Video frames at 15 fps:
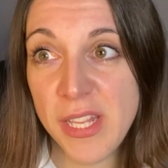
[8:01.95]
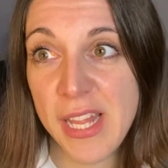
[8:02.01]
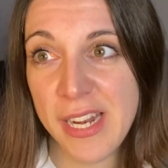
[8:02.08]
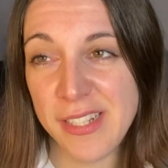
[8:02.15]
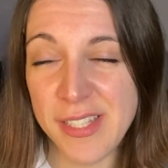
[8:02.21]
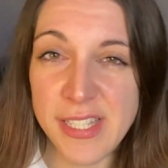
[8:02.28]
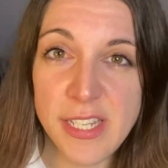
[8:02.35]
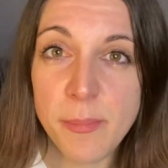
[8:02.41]
that
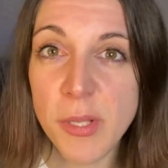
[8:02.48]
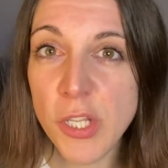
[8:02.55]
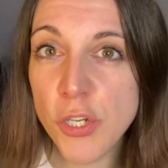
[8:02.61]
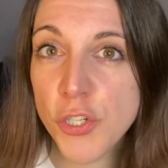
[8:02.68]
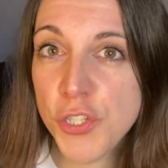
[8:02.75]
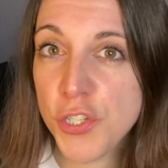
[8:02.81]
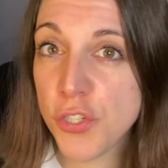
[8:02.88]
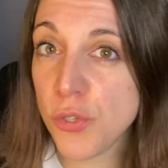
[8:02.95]
is
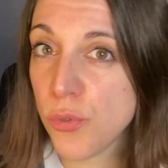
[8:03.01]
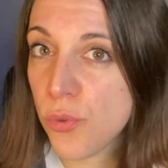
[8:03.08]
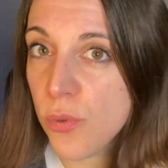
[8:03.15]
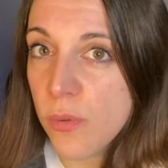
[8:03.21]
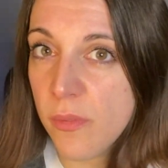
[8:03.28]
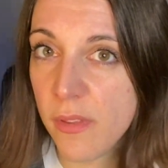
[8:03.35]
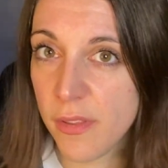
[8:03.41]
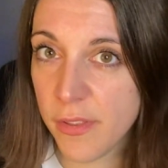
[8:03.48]
similar
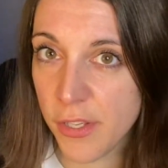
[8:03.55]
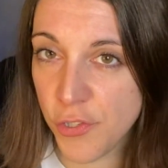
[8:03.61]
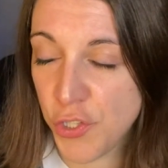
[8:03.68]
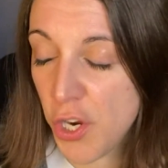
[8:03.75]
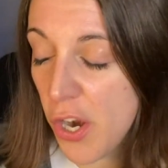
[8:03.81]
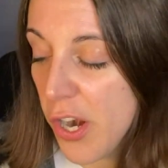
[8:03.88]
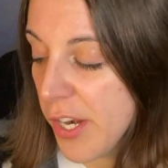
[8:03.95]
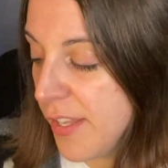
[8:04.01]
to the
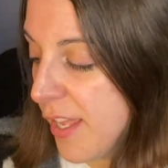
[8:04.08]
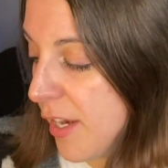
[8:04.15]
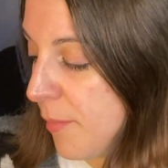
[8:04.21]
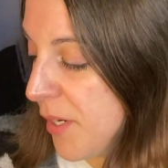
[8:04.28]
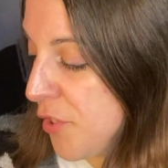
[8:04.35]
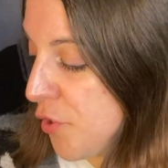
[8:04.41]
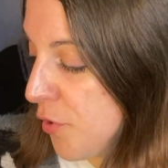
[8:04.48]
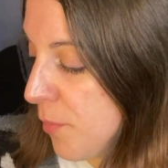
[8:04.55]
jar that I
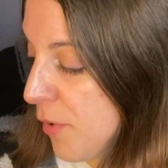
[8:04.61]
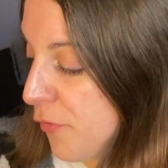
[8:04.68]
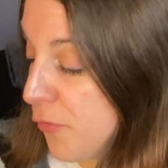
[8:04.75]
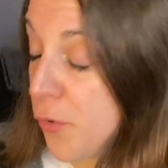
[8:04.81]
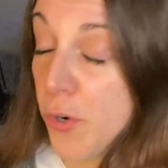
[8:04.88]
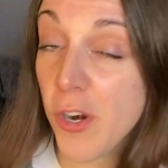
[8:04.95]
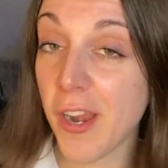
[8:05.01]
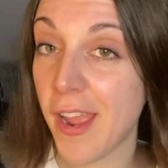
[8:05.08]
mentioned
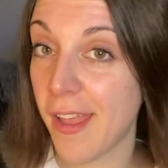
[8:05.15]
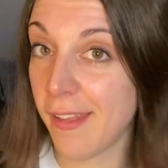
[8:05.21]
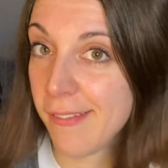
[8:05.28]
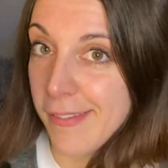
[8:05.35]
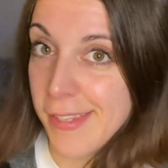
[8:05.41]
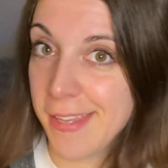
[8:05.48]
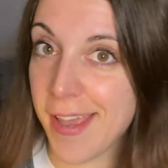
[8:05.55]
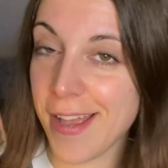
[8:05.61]
before.
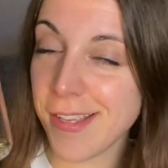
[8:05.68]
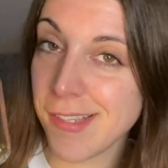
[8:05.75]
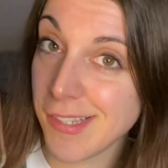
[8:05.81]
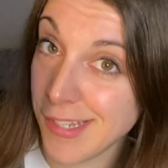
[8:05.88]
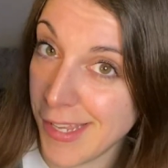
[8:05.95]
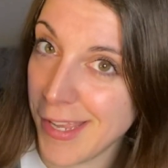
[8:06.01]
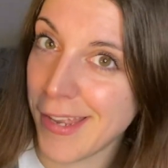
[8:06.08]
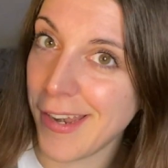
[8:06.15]
And
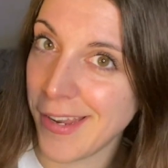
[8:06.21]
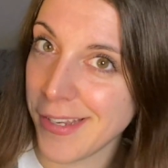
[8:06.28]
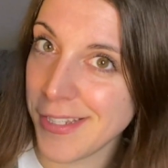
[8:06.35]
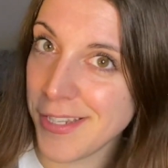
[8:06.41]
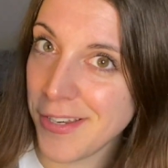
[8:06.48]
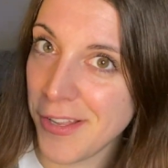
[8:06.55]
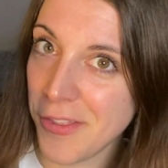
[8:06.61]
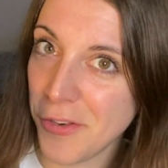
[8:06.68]
yes, it
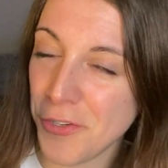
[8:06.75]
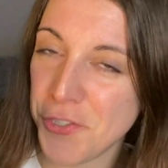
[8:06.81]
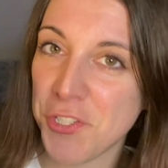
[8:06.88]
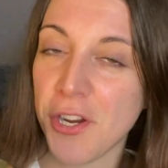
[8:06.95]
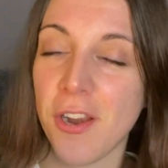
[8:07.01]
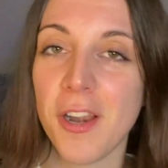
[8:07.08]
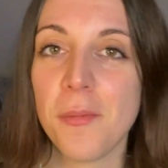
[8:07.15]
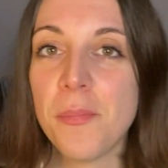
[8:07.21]
is another
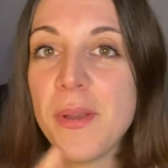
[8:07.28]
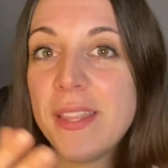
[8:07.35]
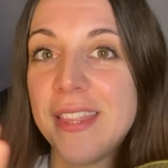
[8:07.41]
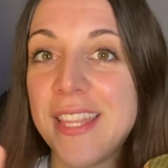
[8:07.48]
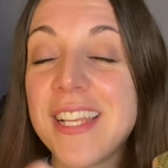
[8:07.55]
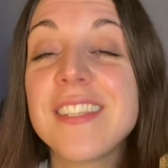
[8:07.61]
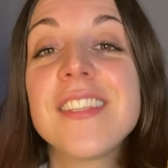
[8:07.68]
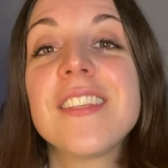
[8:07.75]
jar, but
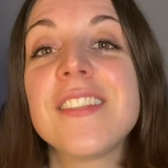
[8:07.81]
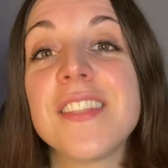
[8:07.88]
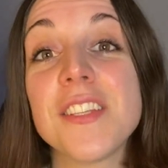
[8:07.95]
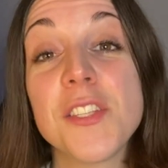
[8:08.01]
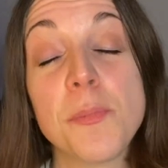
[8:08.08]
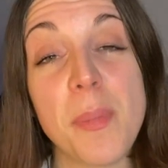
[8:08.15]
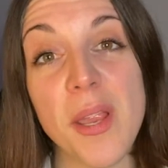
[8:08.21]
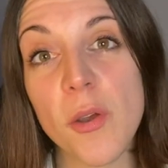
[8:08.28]
this is the
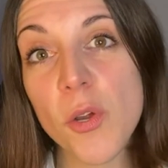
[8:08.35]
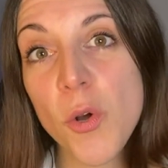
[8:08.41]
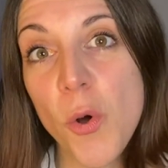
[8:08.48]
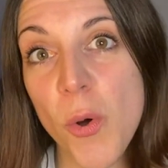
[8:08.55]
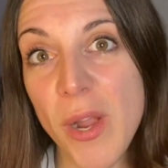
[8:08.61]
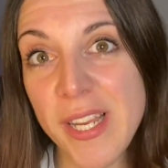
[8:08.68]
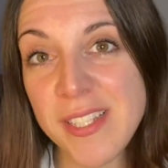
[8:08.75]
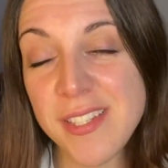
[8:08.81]
spare
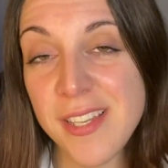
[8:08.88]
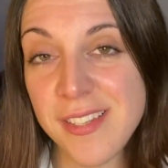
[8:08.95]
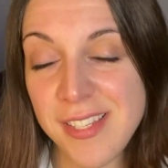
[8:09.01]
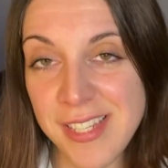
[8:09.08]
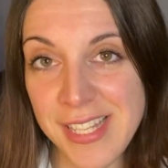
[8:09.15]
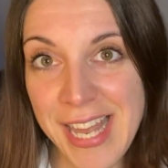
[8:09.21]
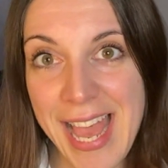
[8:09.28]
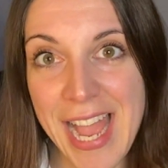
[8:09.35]
coins
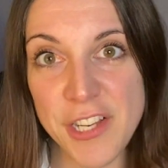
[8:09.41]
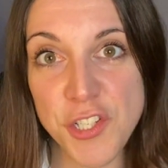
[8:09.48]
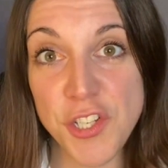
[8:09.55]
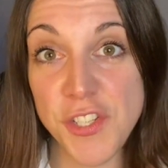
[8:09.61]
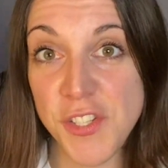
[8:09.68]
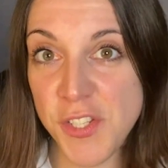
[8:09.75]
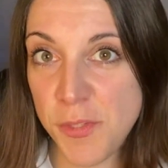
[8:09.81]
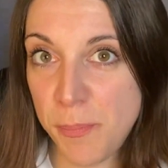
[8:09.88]
/
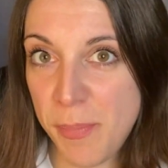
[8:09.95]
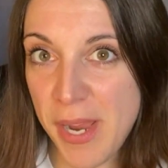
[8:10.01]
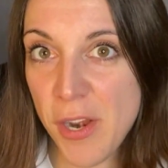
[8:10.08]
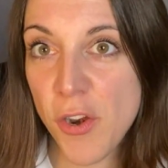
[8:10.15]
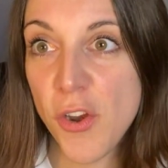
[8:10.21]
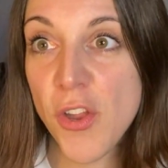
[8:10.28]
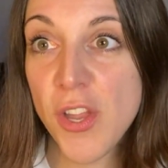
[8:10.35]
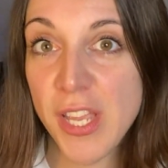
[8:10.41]

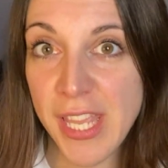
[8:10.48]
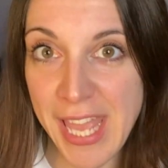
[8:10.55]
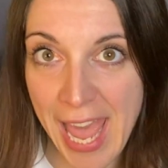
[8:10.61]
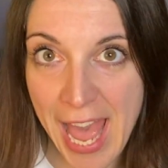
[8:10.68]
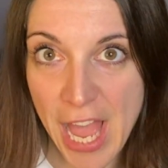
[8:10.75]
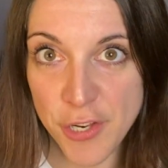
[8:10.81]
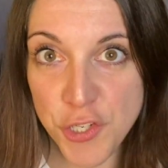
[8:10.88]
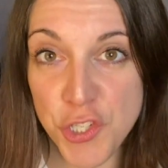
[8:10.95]
spare
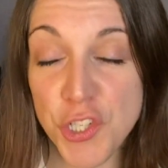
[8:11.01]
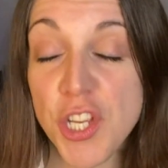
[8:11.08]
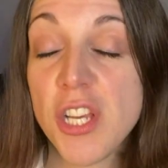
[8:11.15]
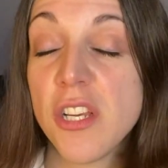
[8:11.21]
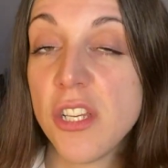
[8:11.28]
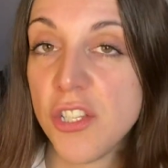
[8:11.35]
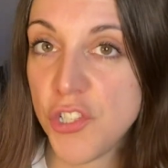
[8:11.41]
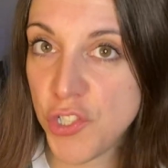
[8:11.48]
cash
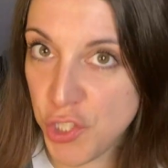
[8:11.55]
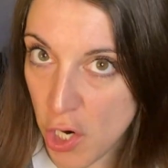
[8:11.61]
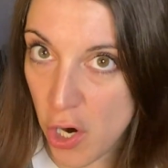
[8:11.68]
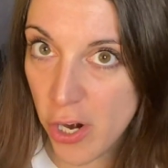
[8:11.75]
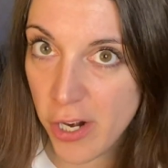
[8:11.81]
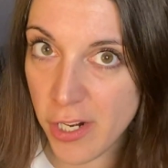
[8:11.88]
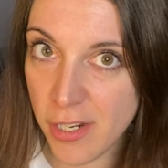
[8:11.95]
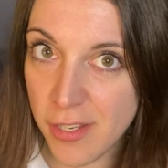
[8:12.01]

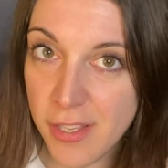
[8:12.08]
jar.